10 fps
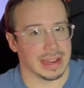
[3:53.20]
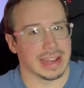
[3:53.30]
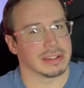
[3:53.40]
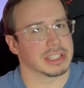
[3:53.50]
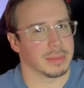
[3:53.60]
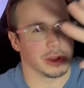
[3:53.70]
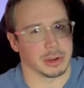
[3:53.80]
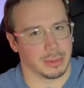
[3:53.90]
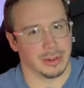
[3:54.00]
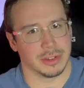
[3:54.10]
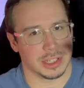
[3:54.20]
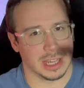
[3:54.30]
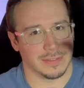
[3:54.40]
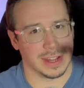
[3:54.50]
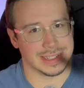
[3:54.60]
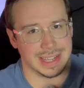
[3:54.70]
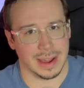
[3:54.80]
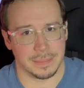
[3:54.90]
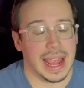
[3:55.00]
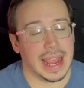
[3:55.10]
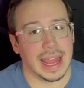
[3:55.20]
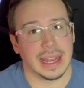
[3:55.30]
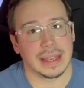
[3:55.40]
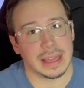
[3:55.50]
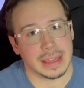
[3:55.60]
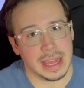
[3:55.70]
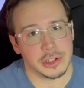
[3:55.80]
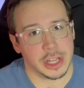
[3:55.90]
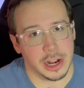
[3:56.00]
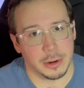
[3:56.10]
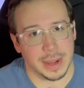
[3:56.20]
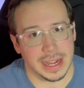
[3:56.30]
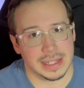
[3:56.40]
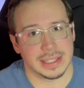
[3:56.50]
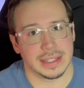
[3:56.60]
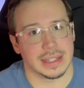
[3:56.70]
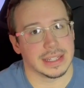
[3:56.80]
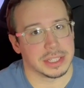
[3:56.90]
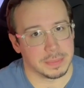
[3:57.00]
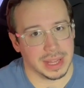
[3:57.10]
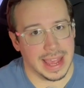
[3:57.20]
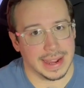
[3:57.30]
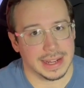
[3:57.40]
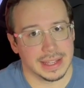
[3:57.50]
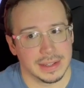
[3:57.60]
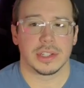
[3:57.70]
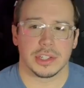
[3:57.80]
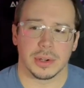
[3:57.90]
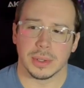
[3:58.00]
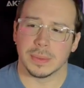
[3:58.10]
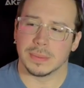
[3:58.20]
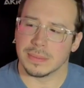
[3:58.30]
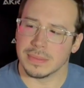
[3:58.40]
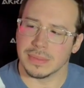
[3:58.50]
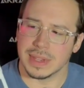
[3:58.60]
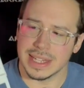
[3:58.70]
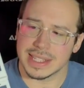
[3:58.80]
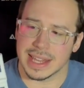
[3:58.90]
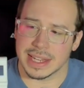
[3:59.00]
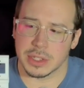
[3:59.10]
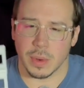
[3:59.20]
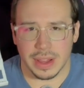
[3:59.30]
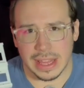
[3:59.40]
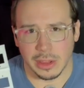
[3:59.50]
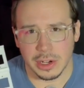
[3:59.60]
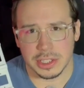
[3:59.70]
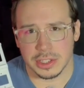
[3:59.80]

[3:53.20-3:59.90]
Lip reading: and some other Marvel stuff on top. And that shadow box is black. So these things, while they looked